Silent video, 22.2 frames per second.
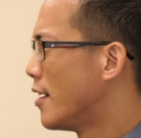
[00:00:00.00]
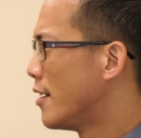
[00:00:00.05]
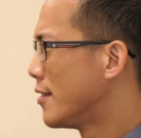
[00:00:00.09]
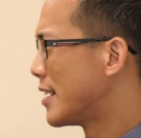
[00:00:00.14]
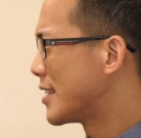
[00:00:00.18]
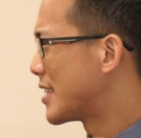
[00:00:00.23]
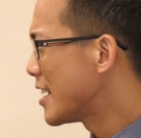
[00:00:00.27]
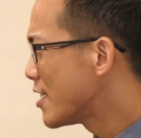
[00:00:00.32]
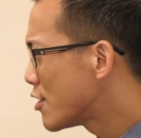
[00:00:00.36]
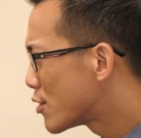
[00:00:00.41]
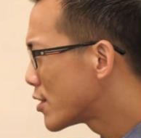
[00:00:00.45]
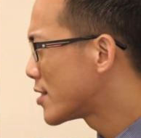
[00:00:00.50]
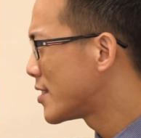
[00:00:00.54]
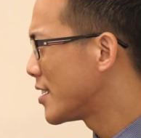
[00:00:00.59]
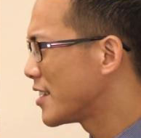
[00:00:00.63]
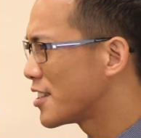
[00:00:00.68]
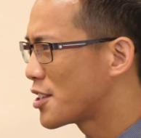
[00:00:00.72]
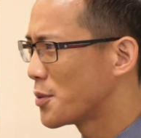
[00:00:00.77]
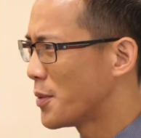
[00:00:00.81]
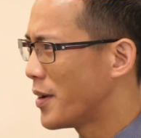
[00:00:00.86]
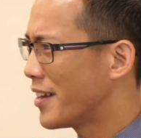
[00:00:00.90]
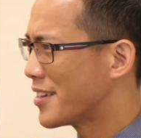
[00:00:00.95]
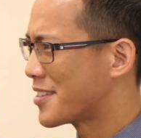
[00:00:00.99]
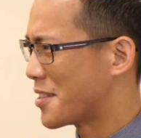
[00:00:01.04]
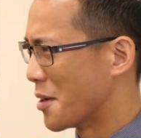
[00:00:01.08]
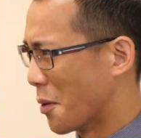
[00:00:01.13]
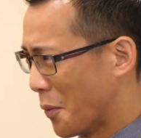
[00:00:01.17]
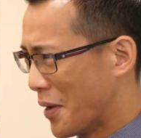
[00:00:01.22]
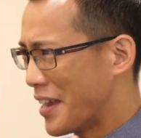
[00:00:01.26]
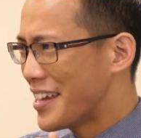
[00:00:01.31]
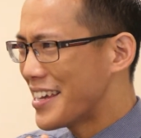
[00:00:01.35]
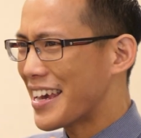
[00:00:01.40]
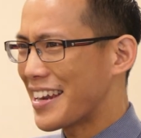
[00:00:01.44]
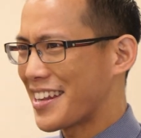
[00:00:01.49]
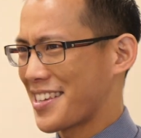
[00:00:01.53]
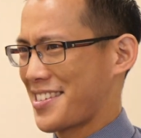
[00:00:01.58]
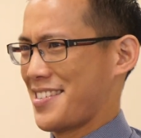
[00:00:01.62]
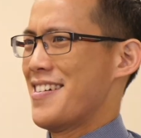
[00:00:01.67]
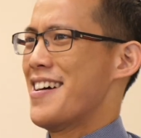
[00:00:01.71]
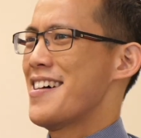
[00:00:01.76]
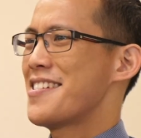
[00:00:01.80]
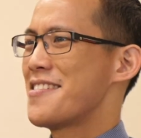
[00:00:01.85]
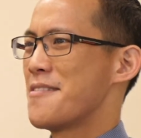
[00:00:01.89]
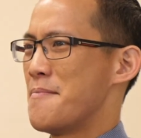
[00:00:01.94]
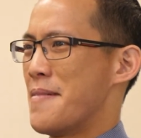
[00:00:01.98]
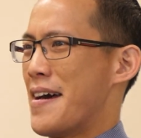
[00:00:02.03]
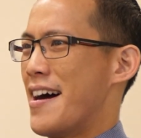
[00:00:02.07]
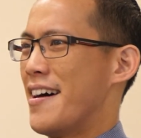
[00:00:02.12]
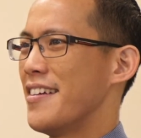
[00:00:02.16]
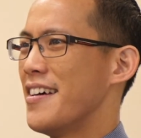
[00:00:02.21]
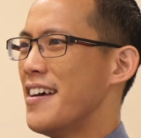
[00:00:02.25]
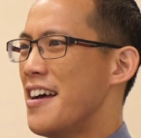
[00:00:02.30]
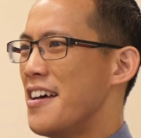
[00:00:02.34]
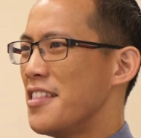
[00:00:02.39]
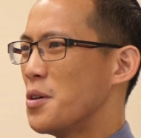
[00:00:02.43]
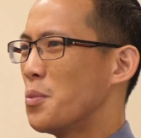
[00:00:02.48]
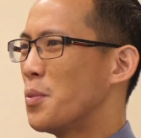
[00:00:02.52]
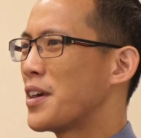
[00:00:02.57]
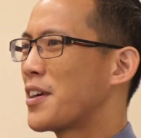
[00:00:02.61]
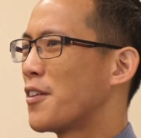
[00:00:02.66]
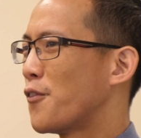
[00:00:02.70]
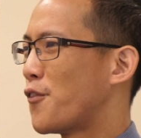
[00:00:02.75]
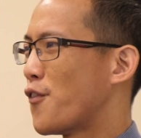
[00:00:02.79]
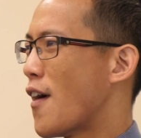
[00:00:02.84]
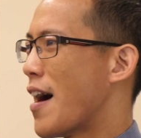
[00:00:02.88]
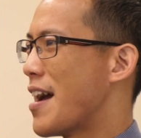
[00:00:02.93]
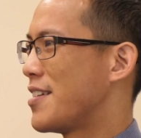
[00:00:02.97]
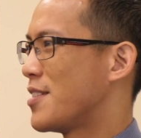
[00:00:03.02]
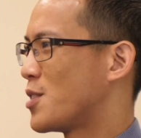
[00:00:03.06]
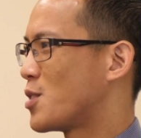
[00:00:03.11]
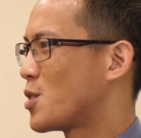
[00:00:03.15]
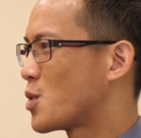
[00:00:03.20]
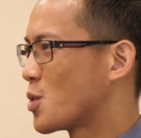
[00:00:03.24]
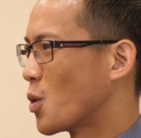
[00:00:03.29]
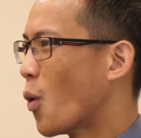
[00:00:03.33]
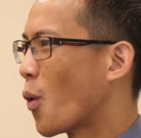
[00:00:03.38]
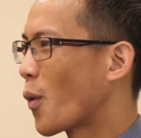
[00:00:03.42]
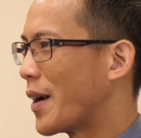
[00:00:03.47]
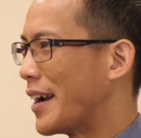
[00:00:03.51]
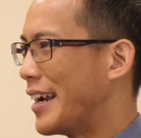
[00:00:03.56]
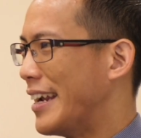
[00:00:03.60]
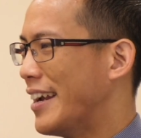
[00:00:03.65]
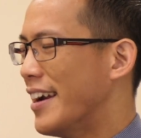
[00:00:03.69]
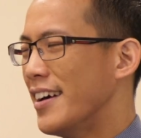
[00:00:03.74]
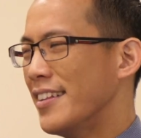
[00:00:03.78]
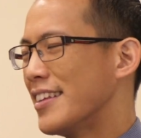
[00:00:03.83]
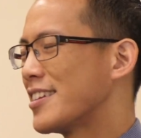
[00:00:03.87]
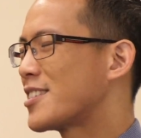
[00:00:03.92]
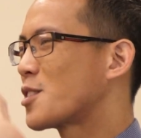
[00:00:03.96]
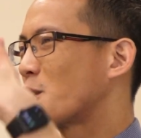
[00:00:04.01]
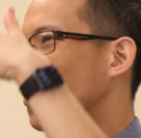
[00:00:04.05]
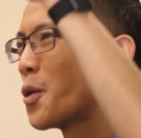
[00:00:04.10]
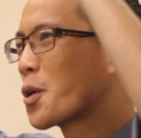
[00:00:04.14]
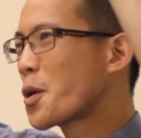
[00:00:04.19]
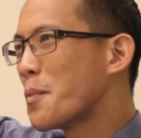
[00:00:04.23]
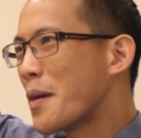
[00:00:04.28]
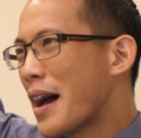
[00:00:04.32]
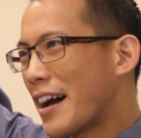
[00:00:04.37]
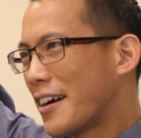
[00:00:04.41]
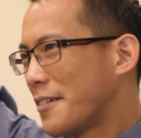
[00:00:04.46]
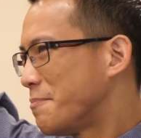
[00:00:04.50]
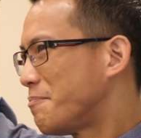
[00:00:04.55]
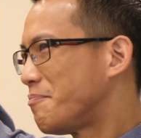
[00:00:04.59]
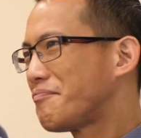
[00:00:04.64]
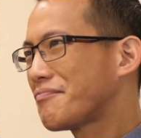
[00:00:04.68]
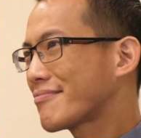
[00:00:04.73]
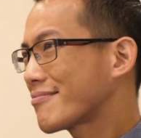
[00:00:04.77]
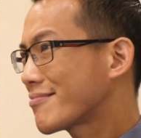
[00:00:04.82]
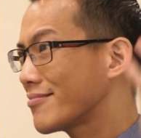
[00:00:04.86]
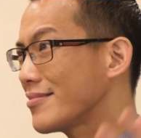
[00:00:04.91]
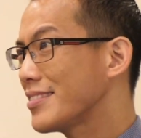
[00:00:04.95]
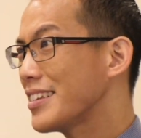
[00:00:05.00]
that's interesting to us, that we can get excited about, that we can find a story. Let's talk about